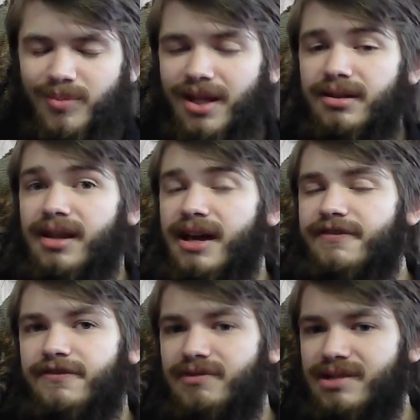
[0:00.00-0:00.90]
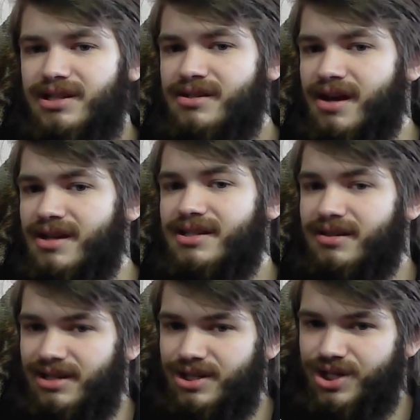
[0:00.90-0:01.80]
Life
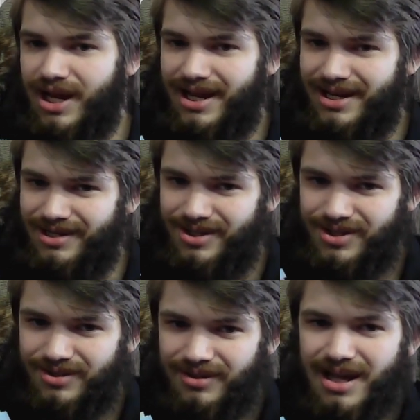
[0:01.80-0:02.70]
doesn't change.